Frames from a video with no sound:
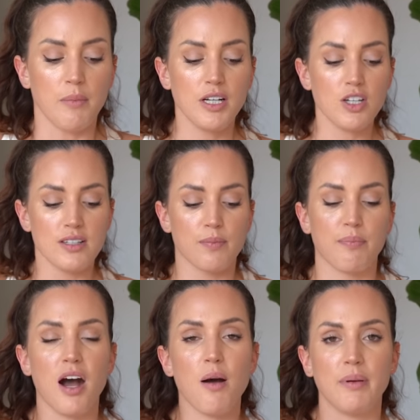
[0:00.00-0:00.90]
I'm gonna just
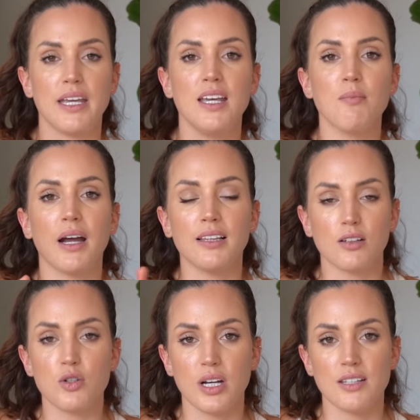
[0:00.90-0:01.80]
pop in my
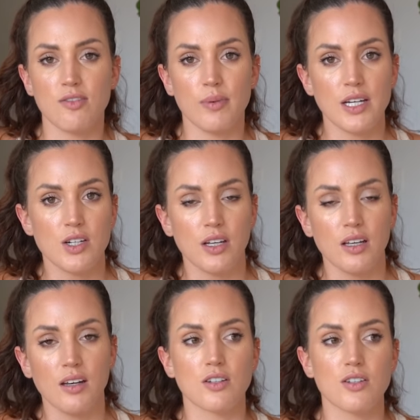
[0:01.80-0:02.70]
little
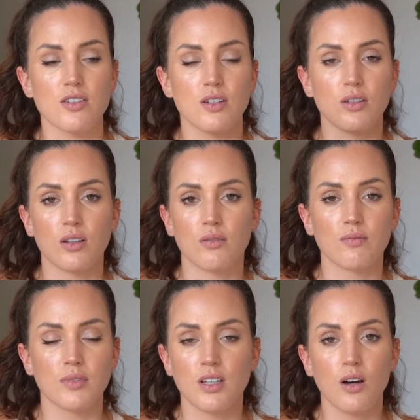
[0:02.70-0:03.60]
transformation just so
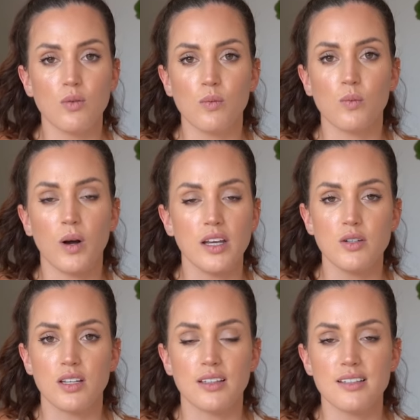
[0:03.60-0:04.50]
you know why you
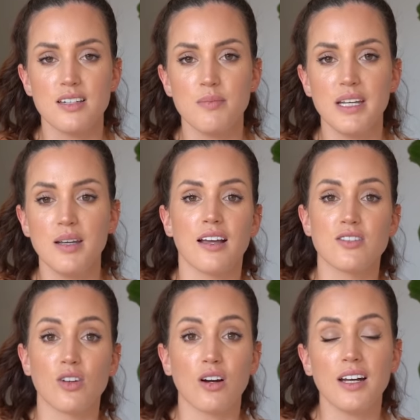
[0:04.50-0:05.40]
should listen to me. I
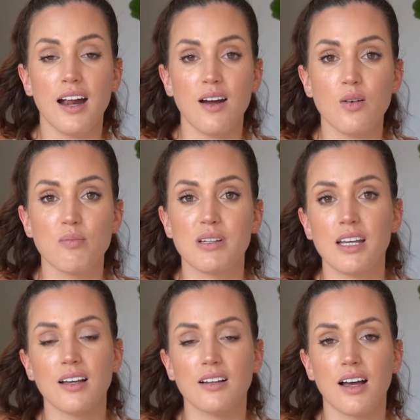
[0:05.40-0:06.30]
started out
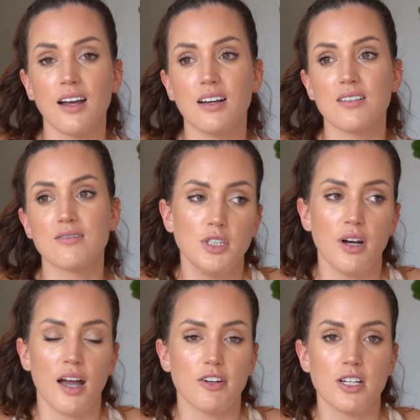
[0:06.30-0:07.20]
being kind of your
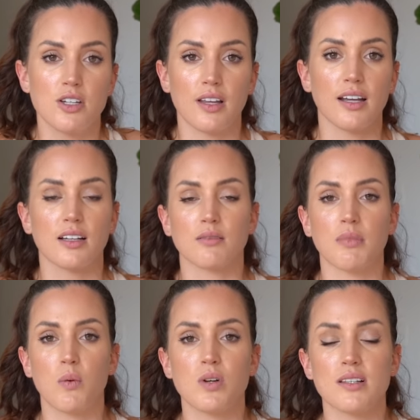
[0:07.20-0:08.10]
average, like
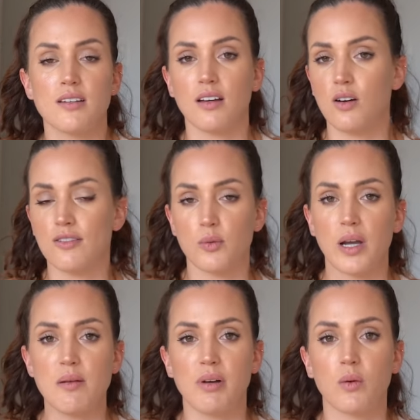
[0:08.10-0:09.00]
I wasn't
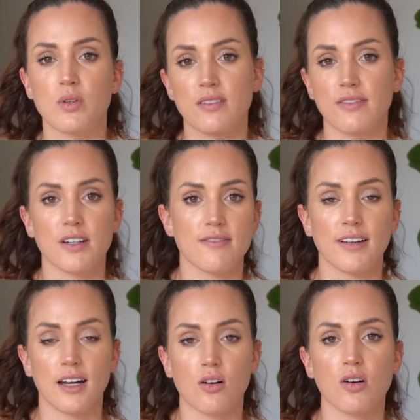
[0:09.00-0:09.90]
overweight, but I wasn't very
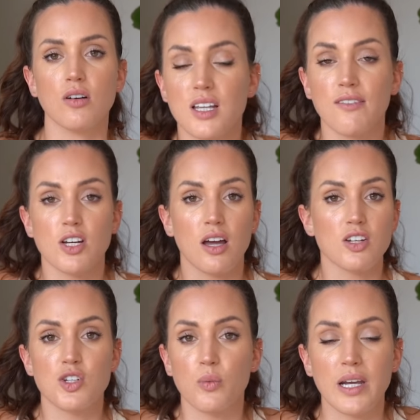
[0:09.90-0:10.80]
fit at all. Never
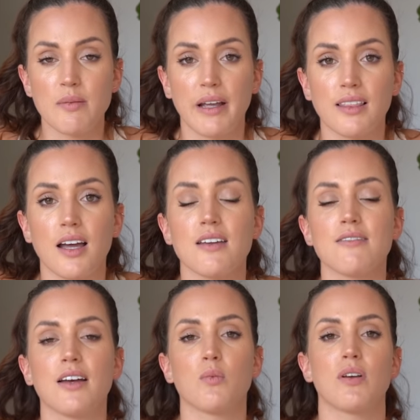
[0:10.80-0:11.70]
touched a weight in my
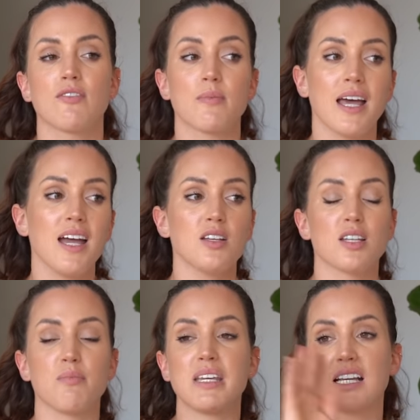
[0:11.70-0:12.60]
life. I went from that
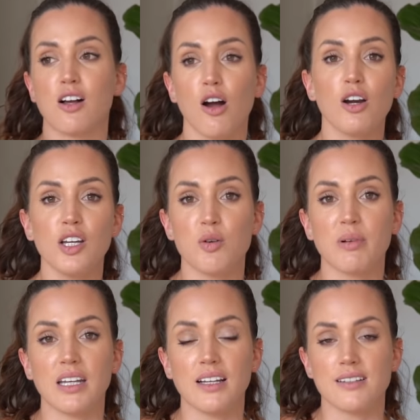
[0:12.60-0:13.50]
to being a cardio
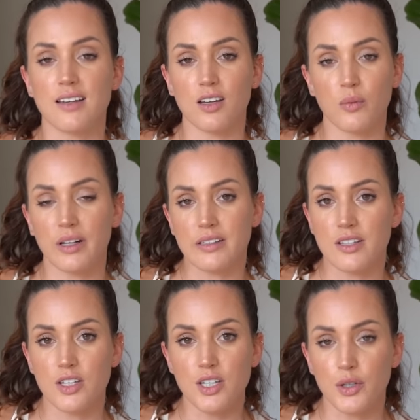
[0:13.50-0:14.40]
bunny because I didn't know what else
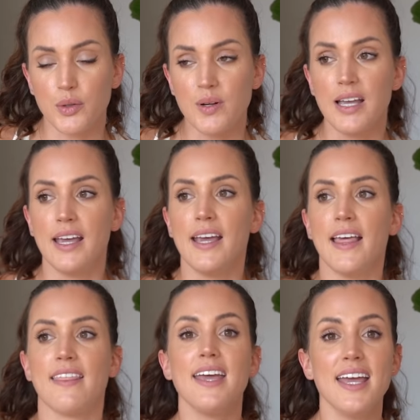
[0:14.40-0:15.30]
to do.
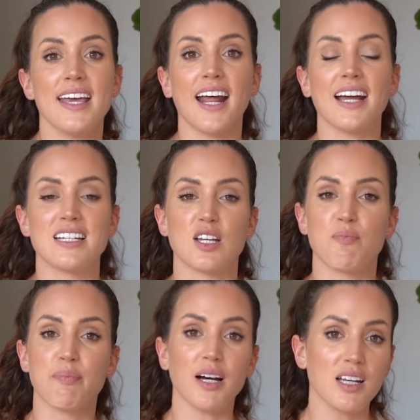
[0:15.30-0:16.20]
Then I
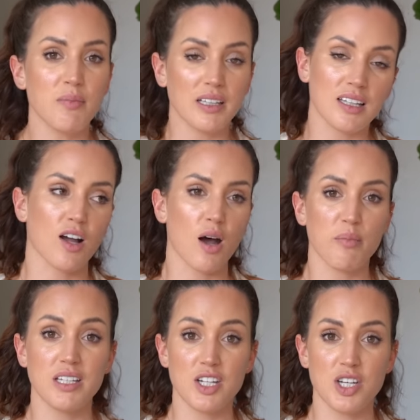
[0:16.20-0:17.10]
did bodybuilding
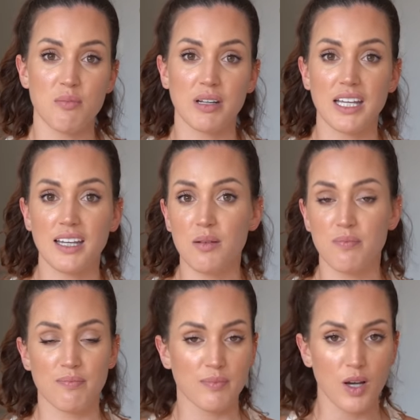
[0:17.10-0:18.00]
competition, bikini
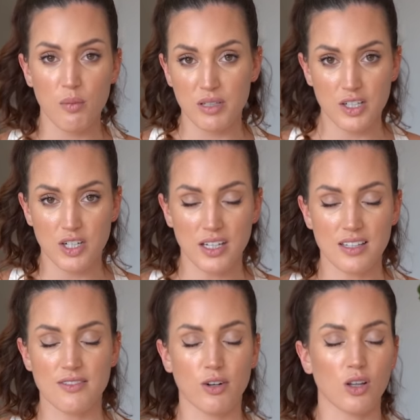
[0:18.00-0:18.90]

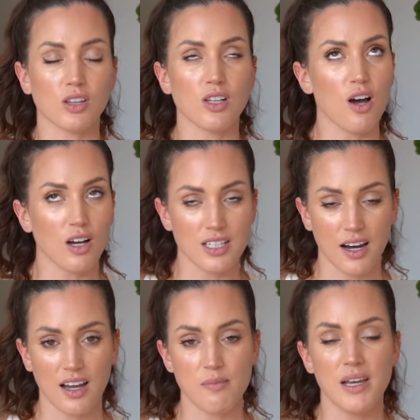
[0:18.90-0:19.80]
competitions for a long
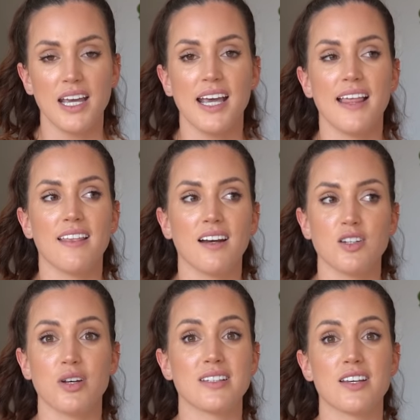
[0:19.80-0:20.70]
time then I
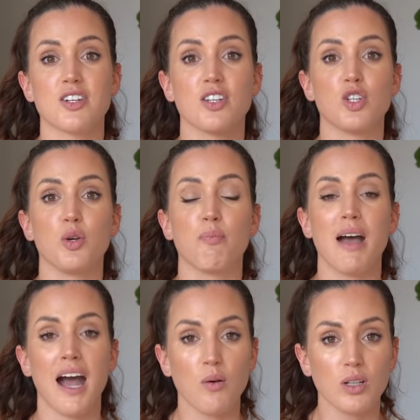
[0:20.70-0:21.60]
transitioned to
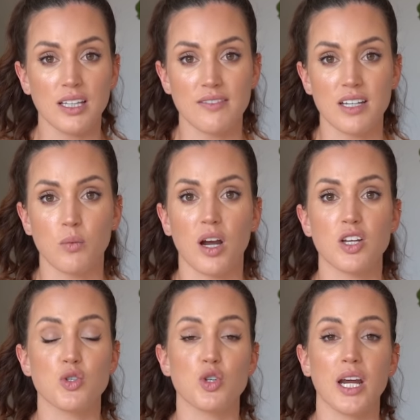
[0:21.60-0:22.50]
powerlifting where I
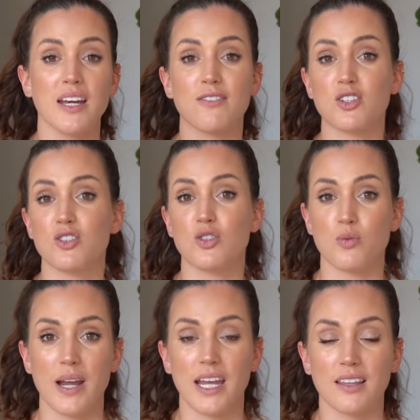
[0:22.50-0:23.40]
trained for
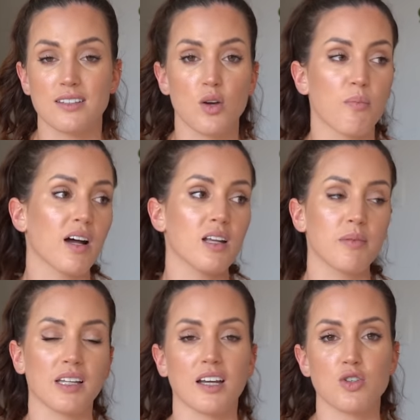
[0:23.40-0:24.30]
strength. So
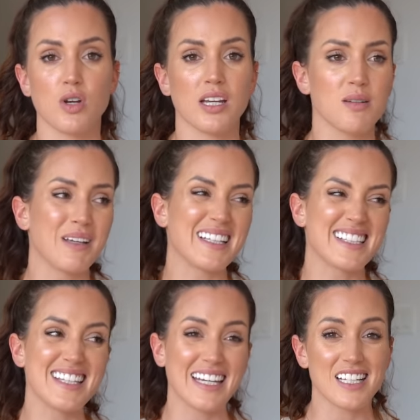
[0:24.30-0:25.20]
bodybuilding, I trained to be
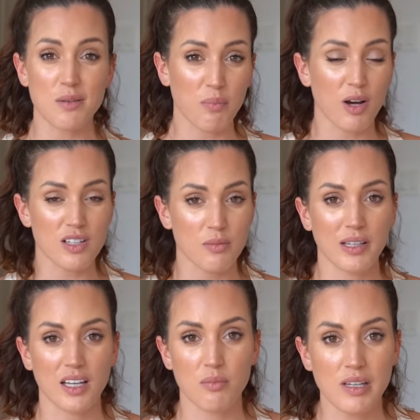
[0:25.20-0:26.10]
as lean as it possibly
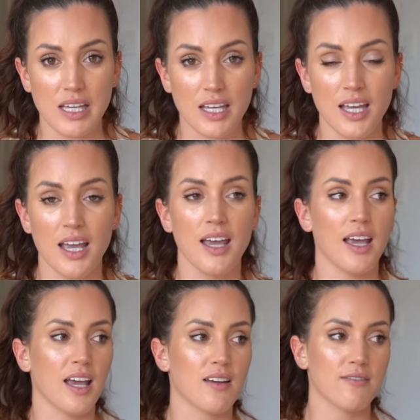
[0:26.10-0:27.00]
could be.
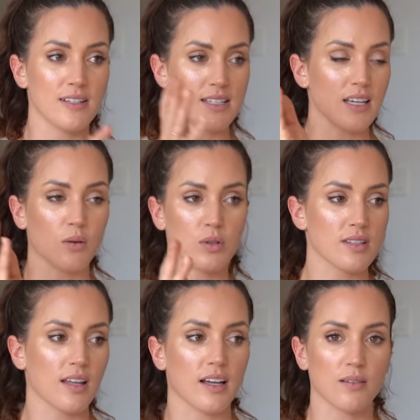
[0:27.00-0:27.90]
And physique
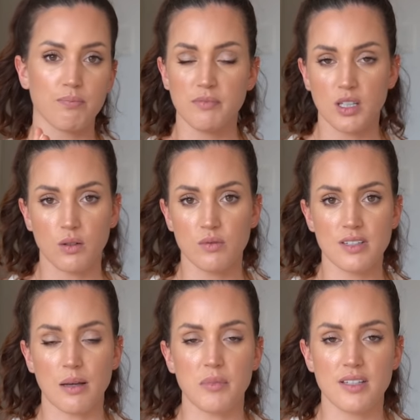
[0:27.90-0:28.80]
was like, you know,
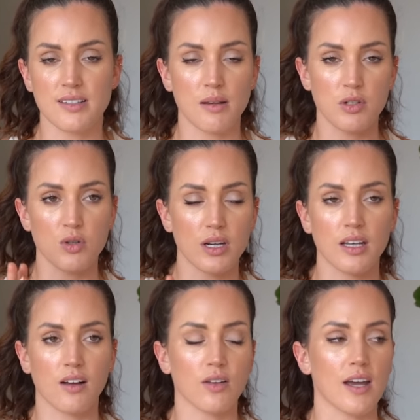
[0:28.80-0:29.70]
symmetry
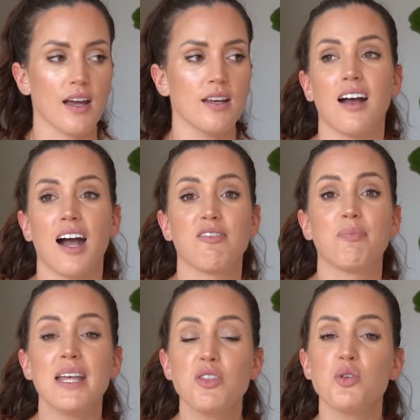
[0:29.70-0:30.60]
and all that. I've
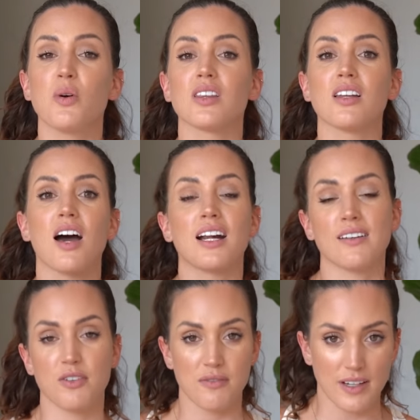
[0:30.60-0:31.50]
been through a lot of
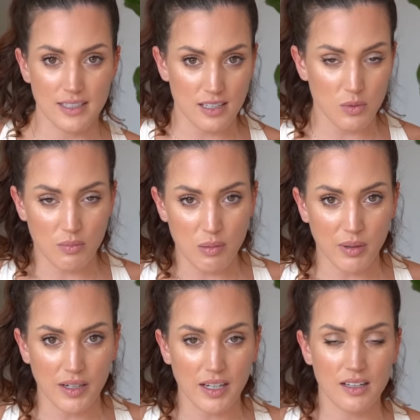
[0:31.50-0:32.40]
different phases with my
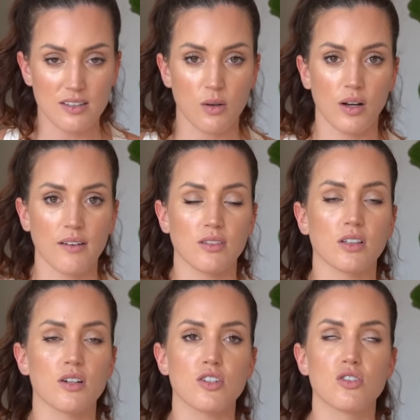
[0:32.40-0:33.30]
body. And so I've
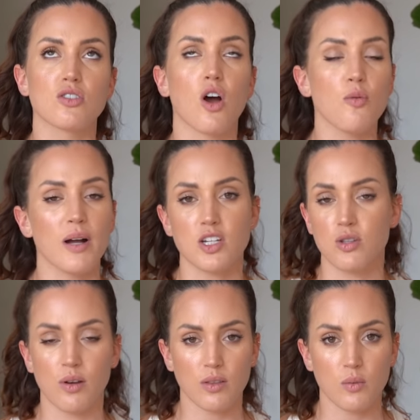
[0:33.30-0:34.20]
learned so much
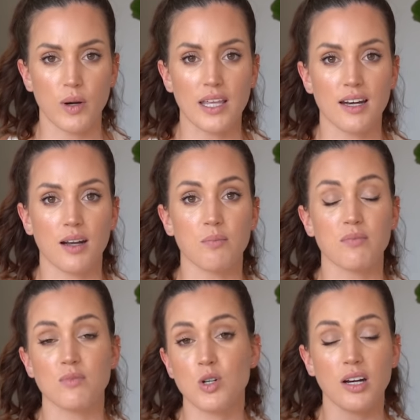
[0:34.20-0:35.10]
throughout the way that I'm
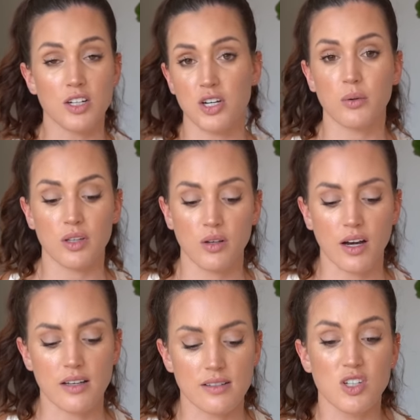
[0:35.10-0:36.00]
trying to share with you guys.